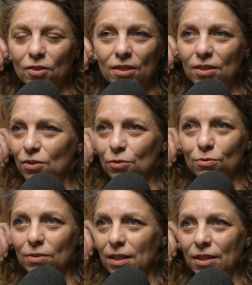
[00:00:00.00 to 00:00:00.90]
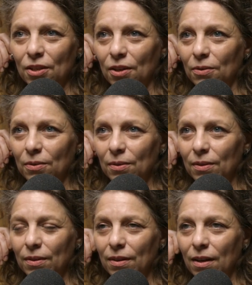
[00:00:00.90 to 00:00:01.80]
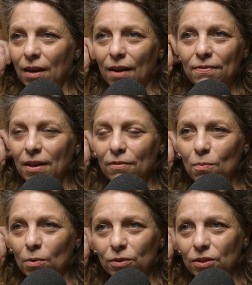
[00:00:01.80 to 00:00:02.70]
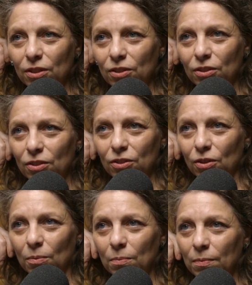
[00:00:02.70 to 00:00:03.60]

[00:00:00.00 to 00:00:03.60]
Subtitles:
So this is all really new. I've never wanted to stop.